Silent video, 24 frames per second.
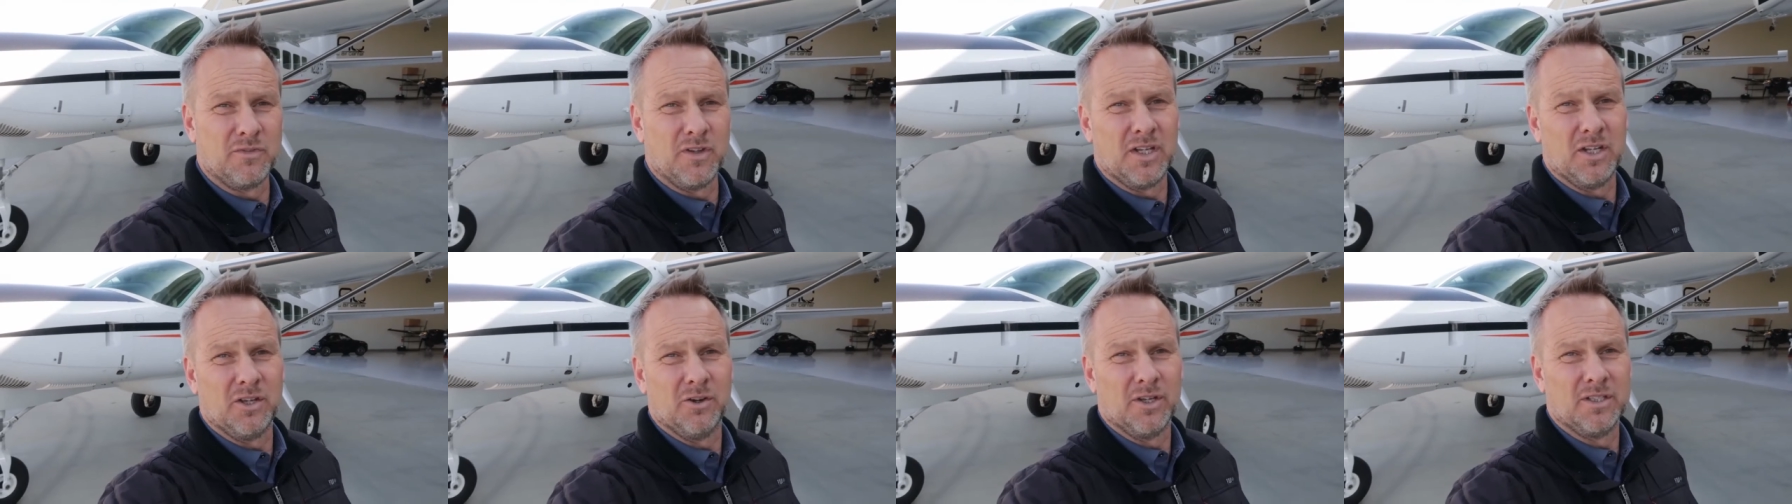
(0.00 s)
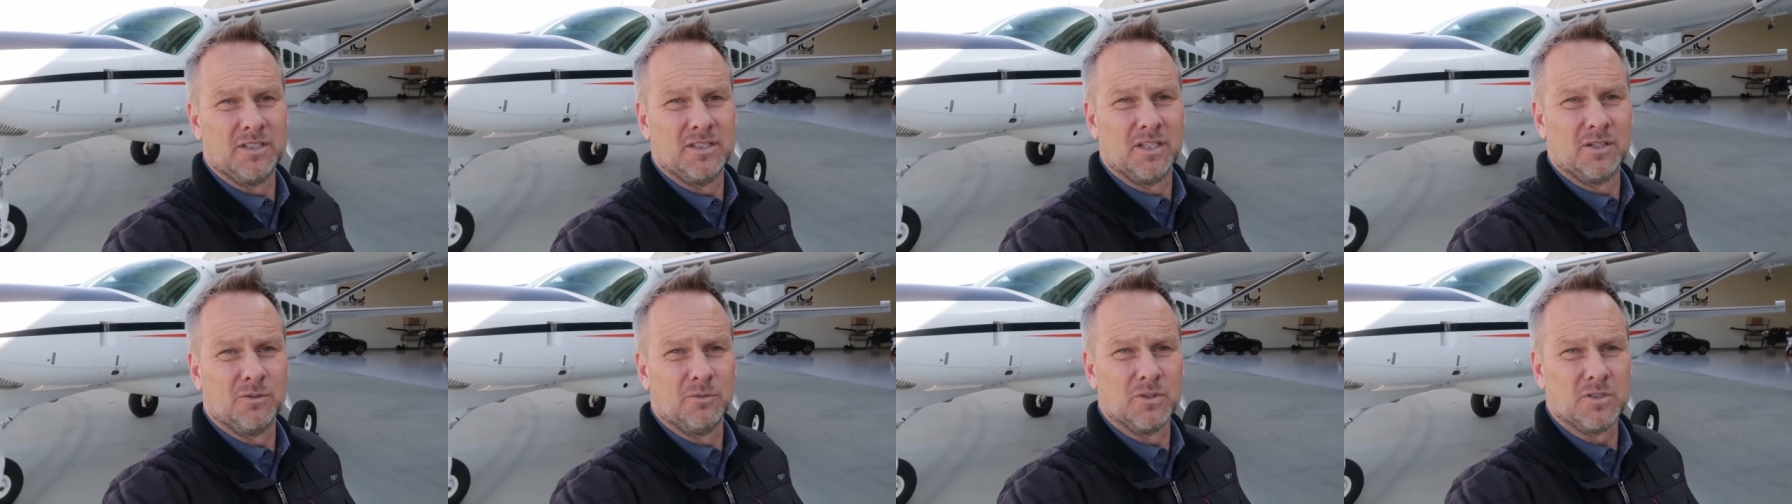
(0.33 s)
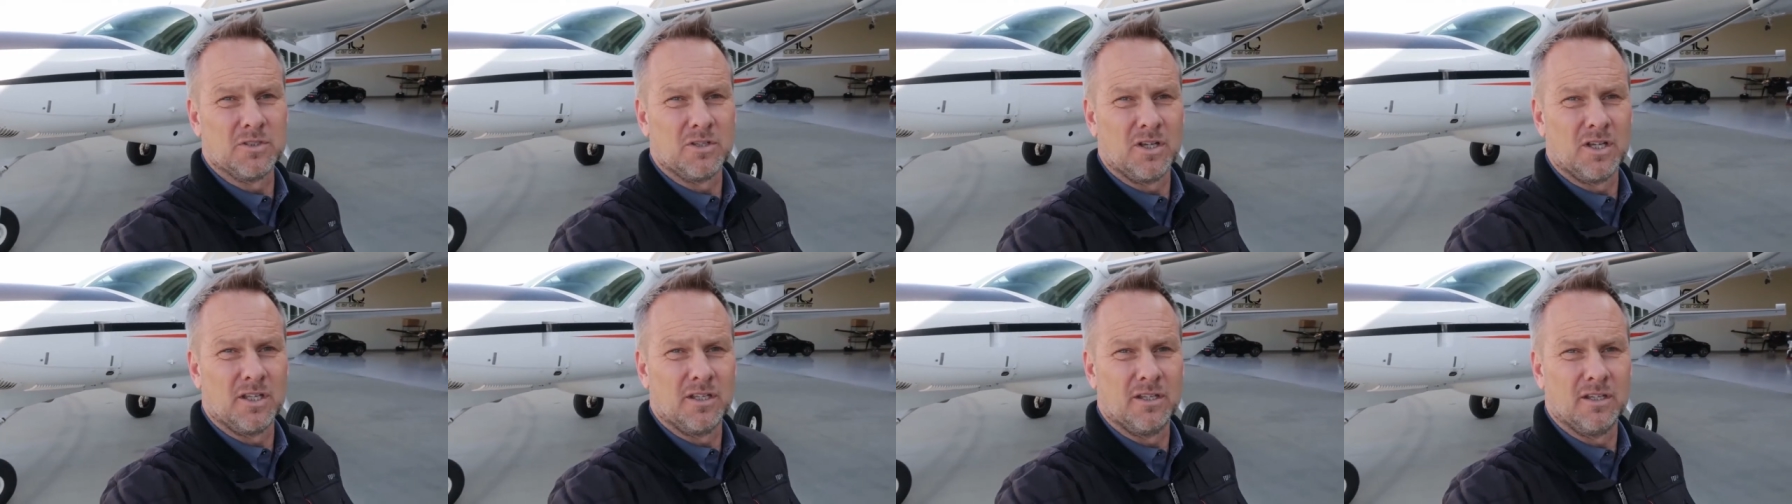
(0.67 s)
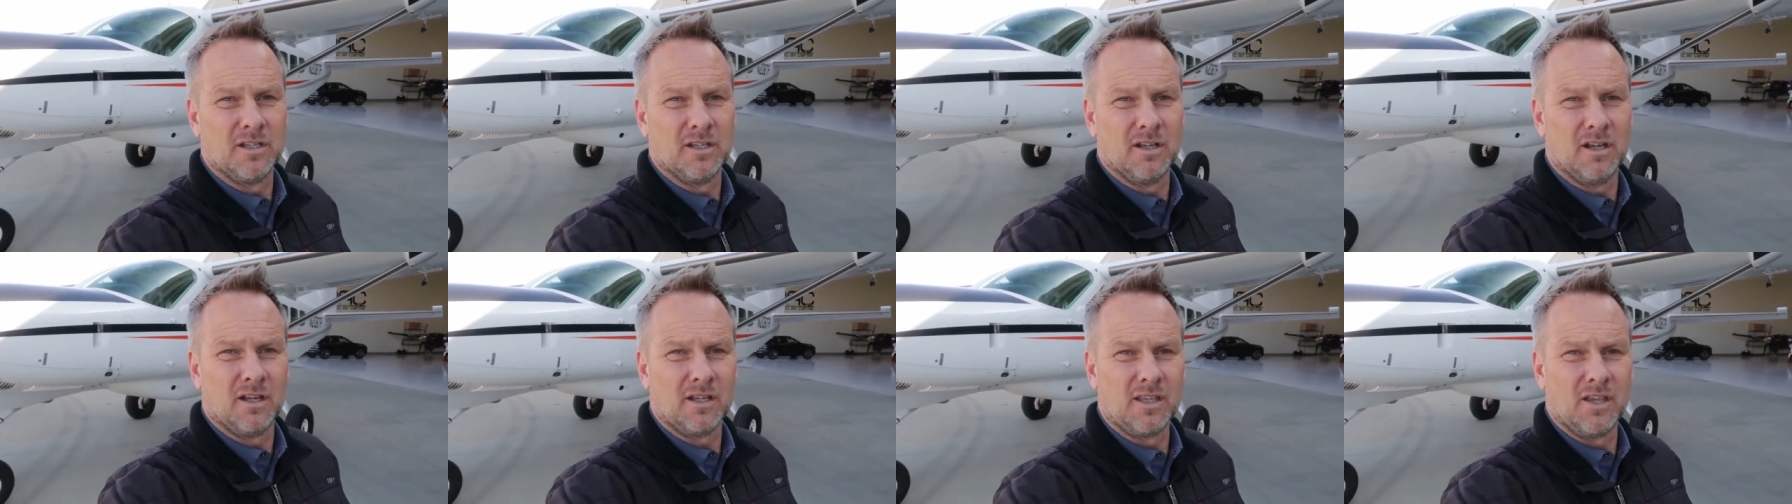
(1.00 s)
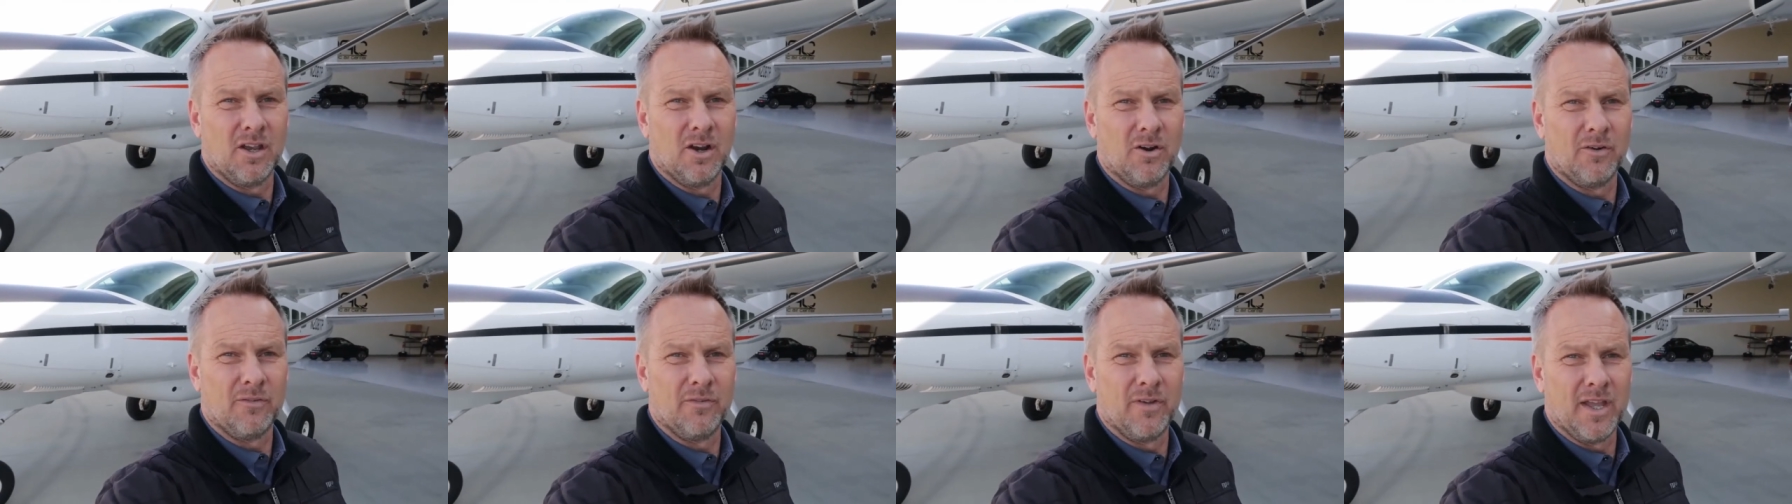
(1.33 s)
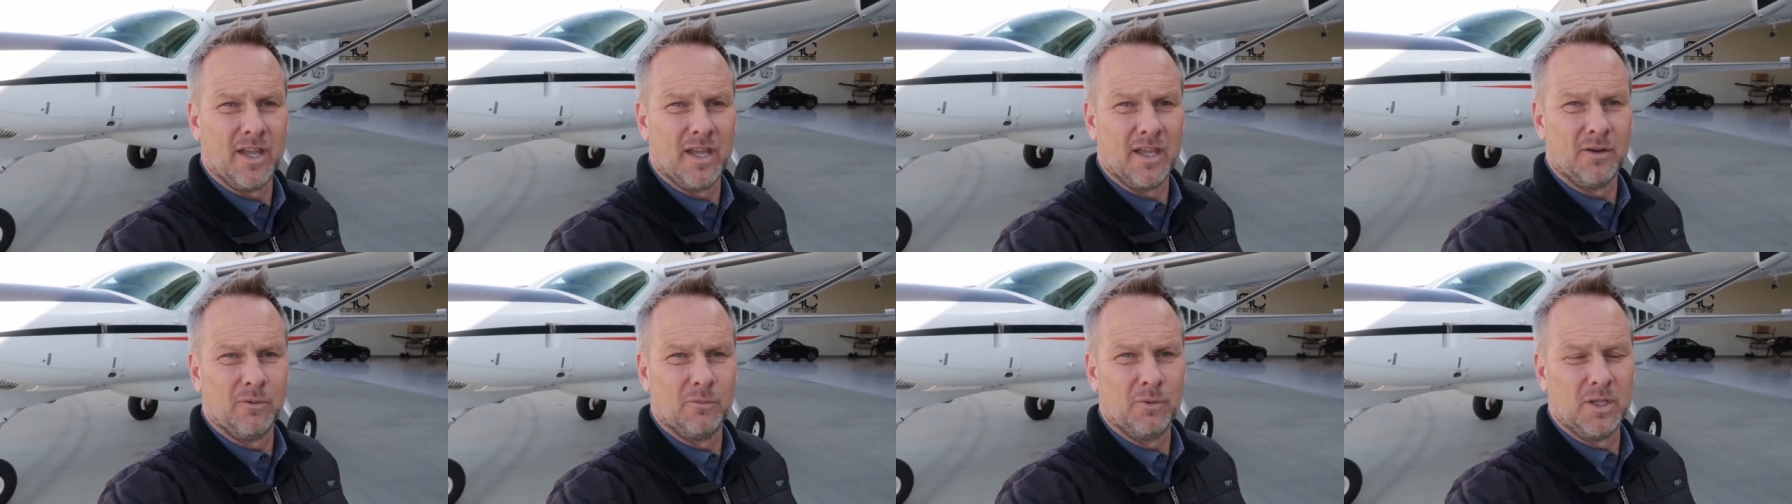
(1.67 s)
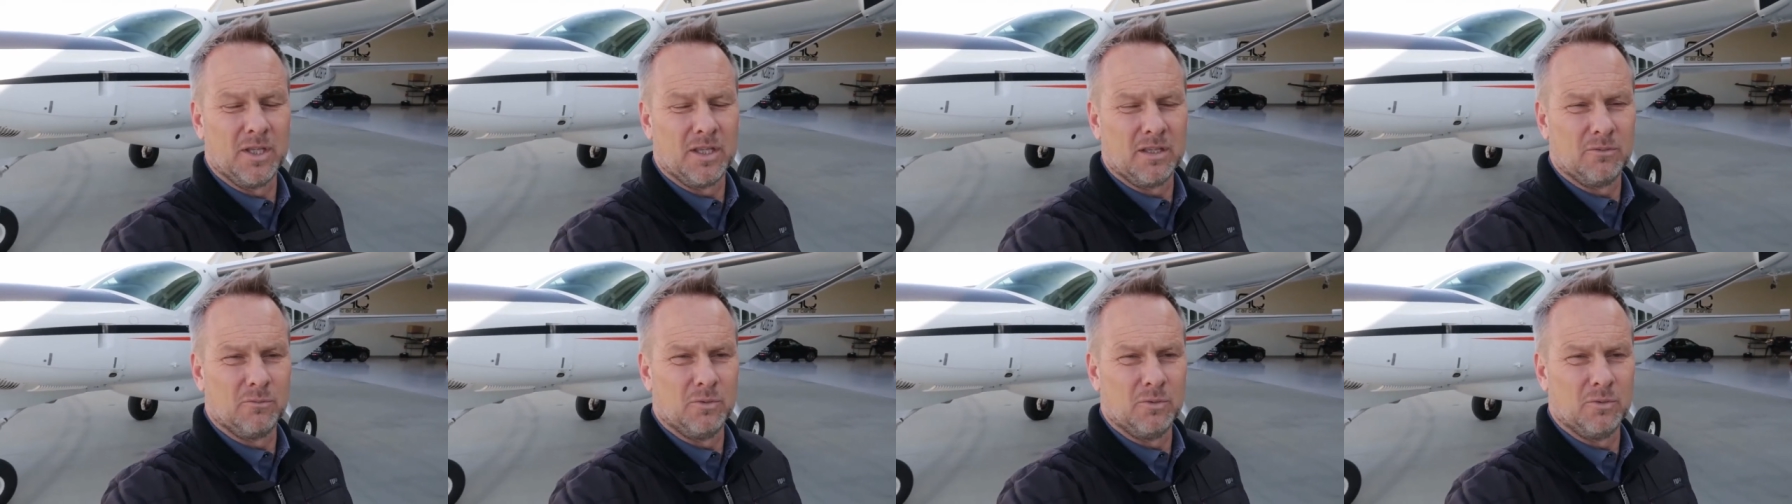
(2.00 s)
video I did was on a, a, Caravan, and we,